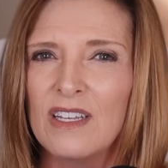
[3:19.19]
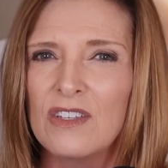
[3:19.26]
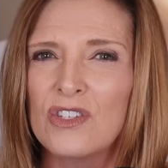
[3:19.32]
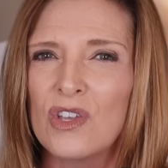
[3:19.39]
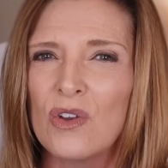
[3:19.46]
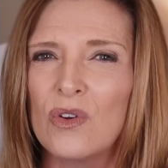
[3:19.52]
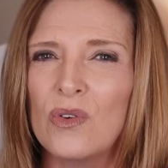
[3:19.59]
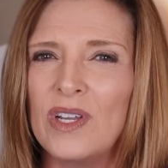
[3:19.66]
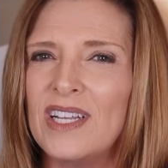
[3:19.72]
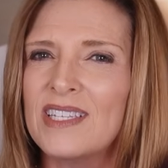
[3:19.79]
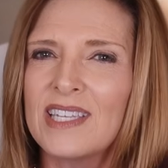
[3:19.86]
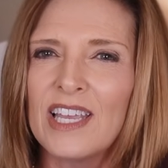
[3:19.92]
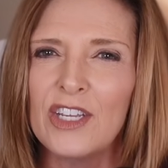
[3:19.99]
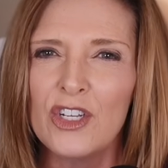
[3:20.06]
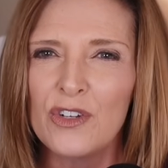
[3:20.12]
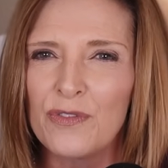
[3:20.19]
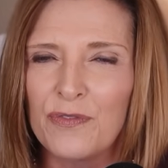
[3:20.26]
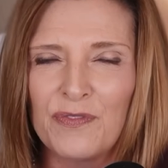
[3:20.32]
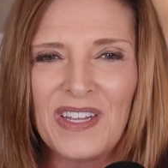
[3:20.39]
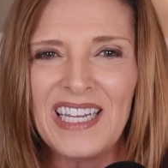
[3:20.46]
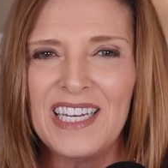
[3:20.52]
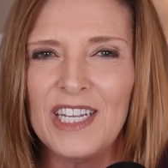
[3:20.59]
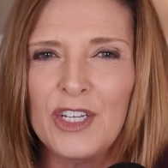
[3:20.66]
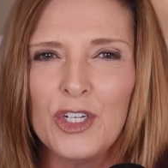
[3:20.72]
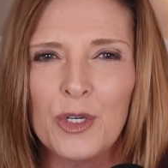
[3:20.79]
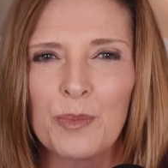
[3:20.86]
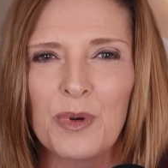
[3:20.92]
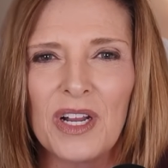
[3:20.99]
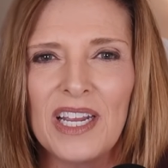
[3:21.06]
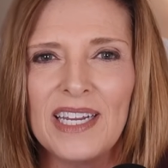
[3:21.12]
So it's like you're feeding
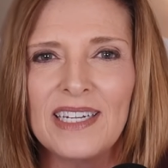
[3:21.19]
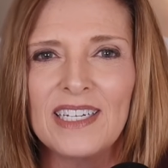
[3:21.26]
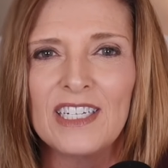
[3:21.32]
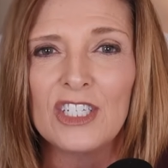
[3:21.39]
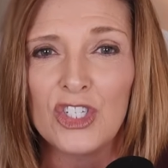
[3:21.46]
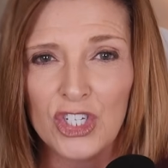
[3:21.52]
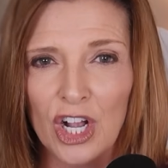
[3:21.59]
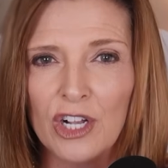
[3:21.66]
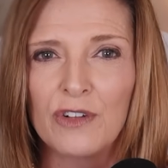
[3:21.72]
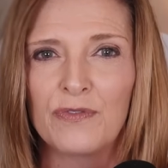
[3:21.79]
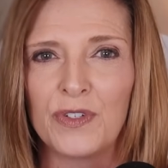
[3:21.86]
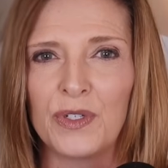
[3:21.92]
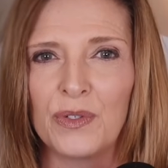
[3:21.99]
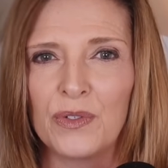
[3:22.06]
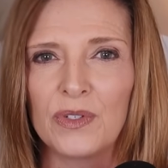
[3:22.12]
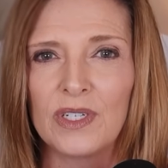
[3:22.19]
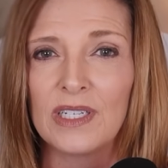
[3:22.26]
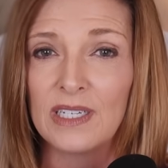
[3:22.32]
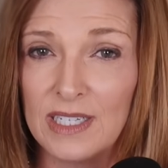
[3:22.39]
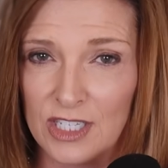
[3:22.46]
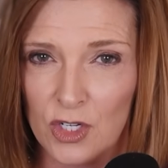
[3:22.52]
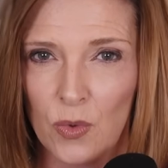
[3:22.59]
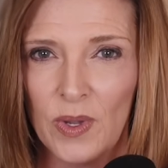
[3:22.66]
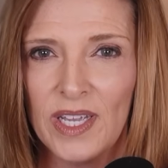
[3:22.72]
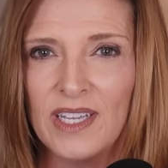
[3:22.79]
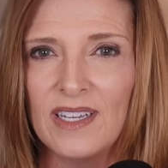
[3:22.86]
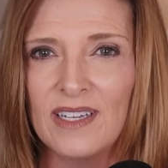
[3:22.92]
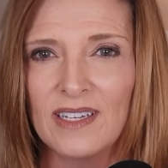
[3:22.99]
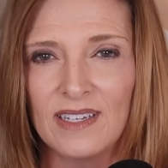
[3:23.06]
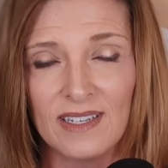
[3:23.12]
your brain junk food. It's
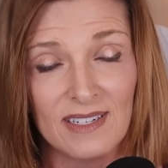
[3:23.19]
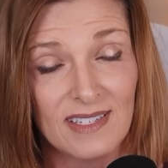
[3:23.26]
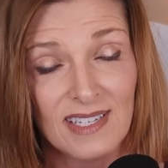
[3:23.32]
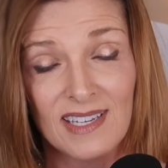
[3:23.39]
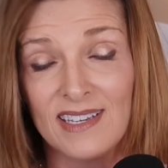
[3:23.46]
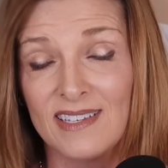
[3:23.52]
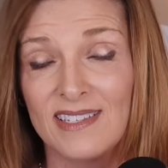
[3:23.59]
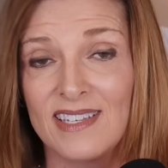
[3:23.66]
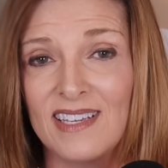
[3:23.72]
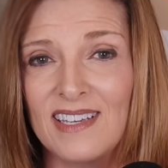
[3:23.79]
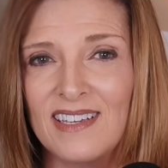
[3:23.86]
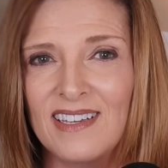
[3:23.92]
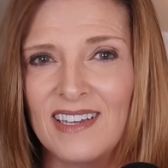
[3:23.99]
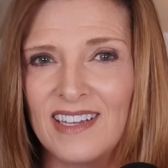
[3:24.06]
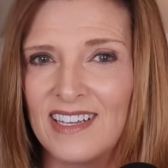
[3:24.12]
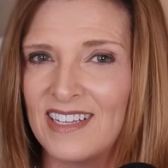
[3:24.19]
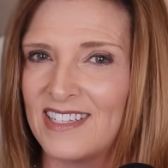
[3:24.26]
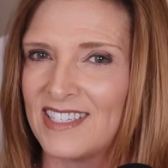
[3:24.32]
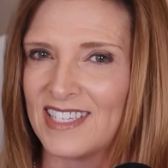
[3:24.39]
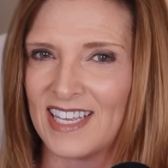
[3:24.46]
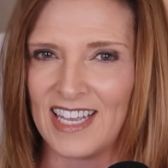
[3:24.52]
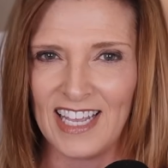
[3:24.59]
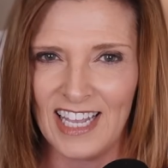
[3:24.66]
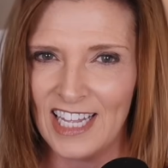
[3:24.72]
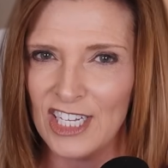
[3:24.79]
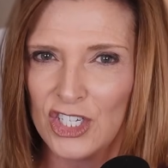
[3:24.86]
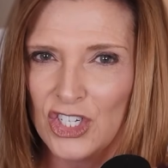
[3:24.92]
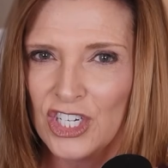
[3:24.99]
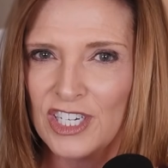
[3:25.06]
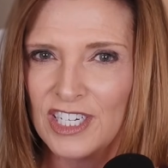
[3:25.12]
quick, it's easy, it's
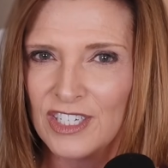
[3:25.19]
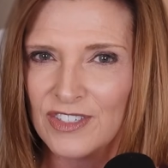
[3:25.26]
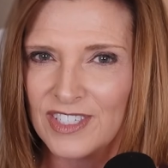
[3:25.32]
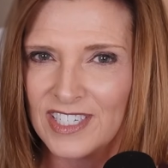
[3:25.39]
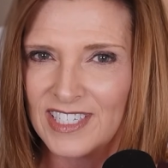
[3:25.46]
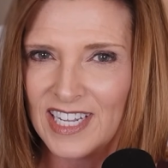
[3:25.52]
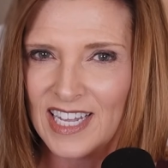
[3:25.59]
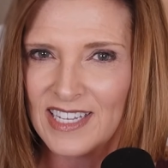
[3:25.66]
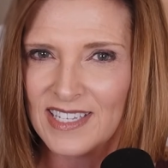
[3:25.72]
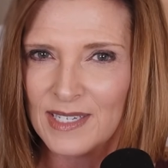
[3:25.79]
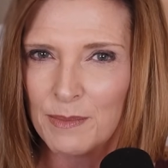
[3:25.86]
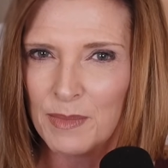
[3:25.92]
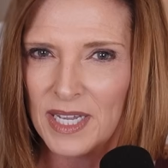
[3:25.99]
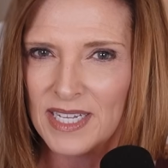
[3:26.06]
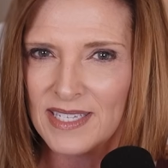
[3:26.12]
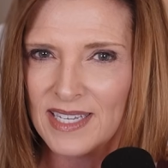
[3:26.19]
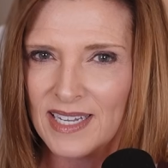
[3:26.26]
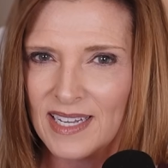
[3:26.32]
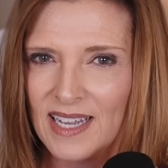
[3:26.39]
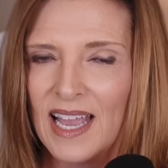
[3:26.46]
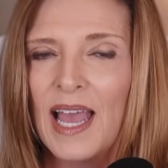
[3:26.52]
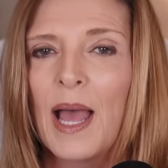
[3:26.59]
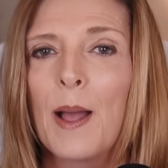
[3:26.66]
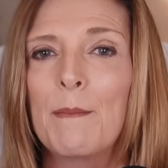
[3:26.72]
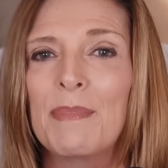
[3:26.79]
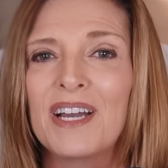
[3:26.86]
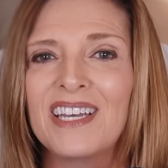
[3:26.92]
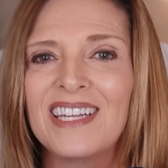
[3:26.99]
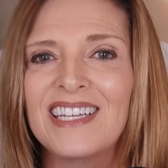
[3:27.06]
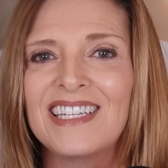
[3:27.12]
engineered to taste amazing,
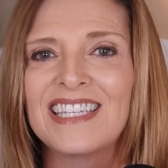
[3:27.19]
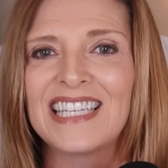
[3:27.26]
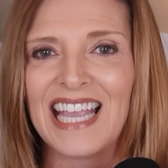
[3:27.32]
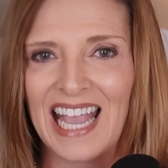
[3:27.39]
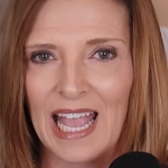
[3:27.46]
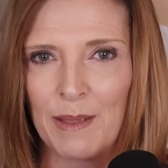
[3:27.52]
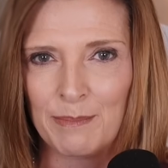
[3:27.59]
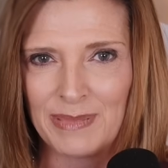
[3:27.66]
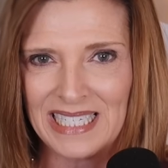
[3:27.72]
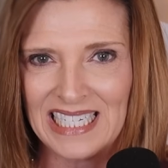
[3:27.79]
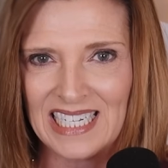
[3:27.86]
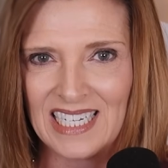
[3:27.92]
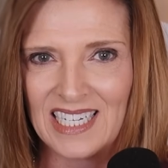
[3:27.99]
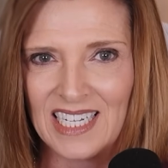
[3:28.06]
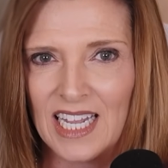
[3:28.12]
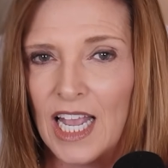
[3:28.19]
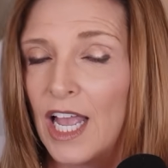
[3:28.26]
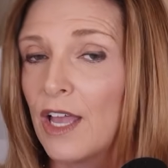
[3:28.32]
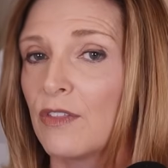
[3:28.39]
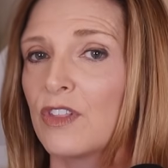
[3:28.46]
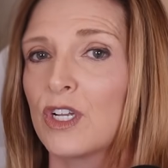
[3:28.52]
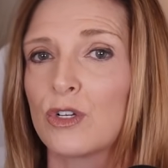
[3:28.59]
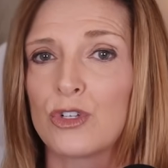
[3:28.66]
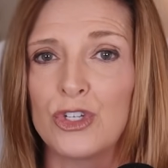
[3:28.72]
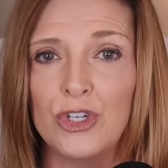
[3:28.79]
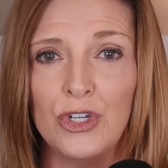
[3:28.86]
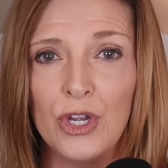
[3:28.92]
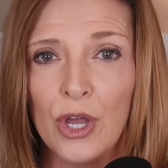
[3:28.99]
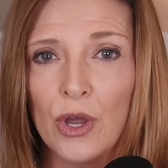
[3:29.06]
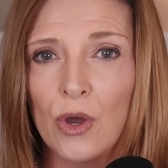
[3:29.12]
but it's empty. There's
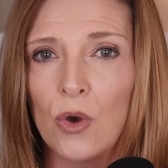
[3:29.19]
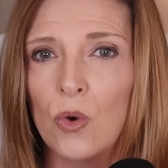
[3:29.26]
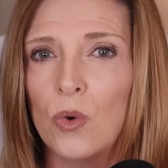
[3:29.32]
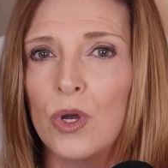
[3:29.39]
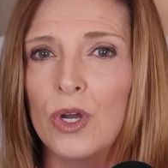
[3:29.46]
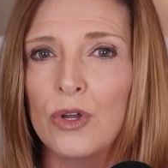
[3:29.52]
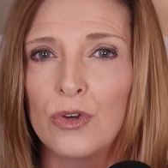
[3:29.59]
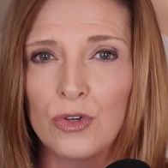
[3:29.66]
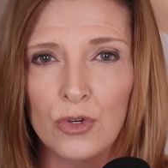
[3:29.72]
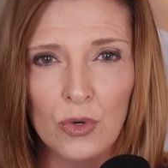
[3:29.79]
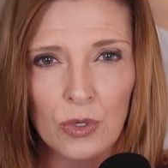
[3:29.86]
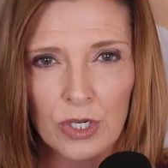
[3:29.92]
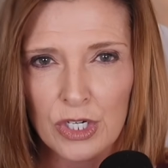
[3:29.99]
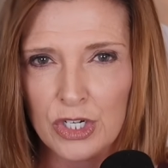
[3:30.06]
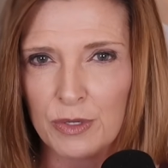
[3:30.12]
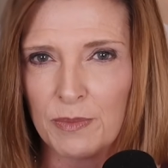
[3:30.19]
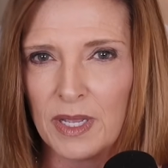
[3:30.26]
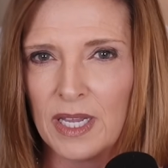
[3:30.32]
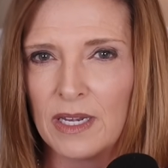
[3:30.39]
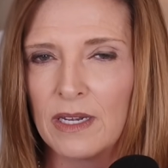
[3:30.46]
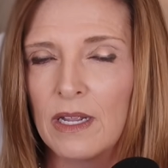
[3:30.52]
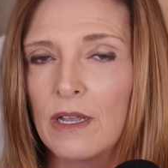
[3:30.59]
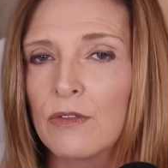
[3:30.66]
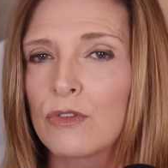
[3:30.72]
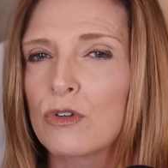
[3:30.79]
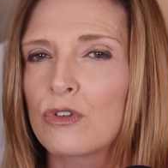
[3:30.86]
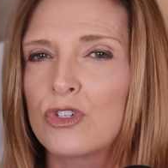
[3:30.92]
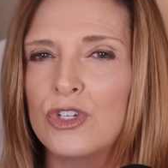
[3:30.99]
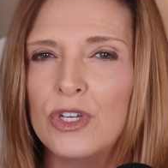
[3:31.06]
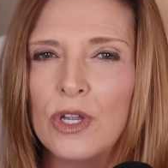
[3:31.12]
no nourishment.
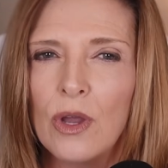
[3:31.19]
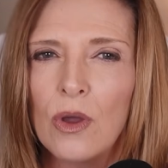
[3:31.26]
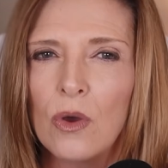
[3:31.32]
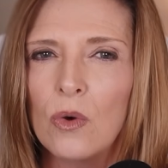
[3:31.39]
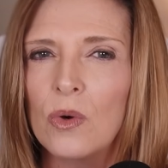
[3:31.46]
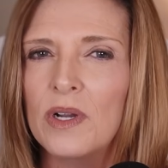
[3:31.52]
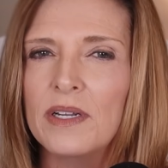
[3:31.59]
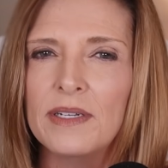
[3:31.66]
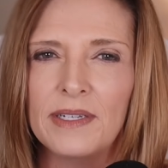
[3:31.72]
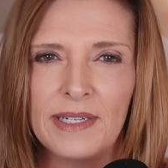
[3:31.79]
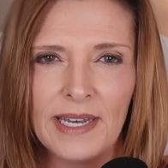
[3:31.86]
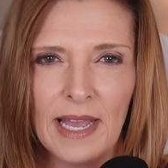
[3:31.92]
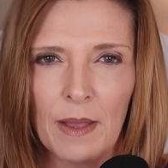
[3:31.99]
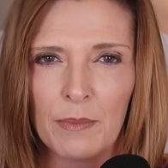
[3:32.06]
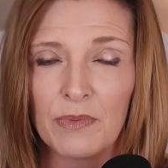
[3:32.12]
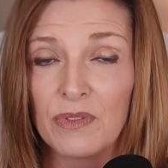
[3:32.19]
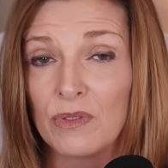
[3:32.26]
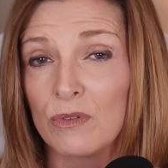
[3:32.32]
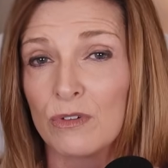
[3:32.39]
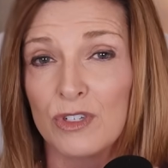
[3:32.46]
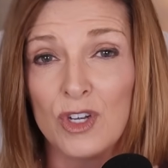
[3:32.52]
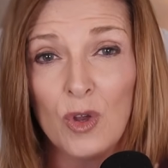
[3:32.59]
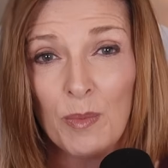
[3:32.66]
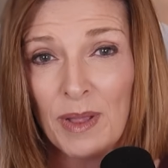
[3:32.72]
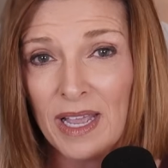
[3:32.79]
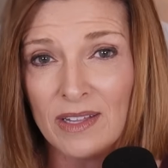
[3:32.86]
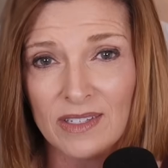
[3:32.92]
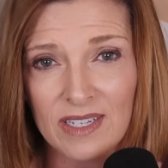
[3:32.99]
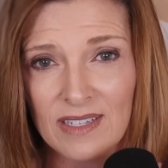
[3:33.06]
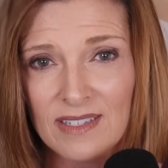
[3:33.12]
There's no depth, there's no
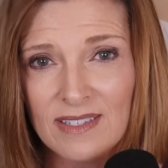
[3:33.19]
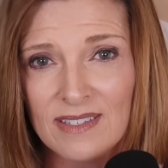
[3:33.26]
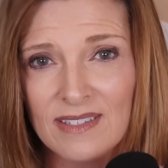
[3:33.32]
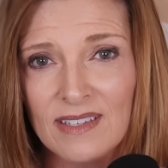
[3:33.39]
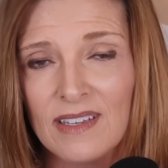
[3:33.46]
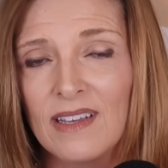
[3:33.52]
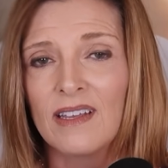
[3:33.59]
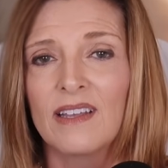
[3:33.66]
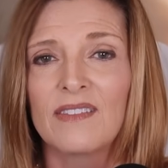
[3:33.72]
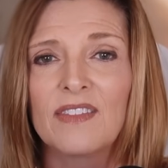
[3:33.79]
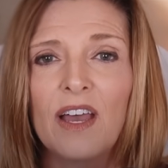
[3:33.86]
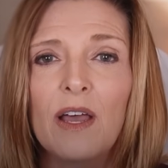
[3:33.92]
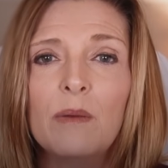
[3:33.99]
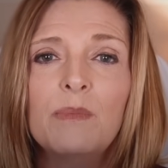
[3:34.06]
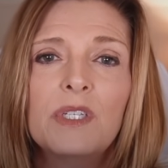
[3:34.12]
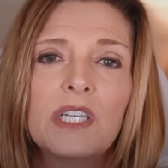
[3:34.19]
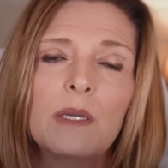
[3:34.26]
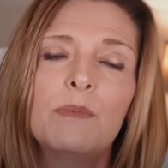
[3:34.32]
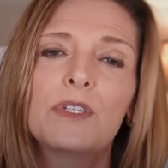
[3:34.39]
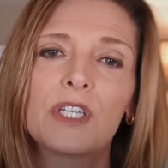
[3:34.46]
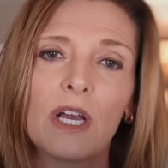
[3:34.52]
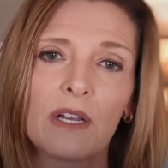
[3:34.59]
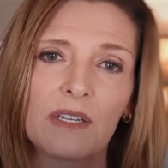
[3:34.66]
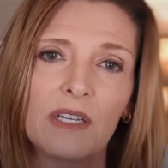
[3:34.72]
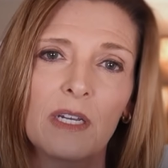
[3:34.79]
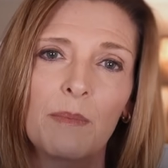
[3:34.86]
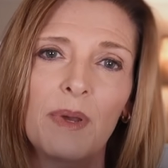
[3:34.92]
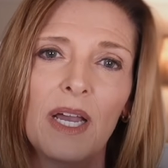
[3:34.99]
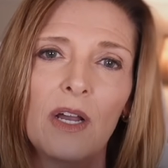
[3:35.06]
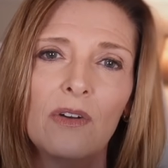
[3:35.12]
balance. The Hubs keeps talking
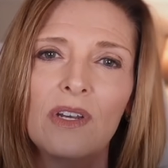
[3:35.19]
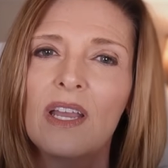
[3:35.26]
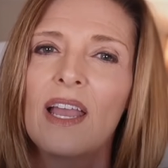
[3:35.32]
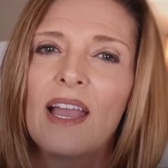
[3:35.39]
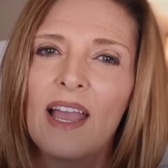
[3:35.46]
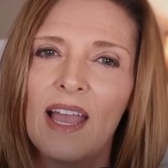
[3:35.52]
about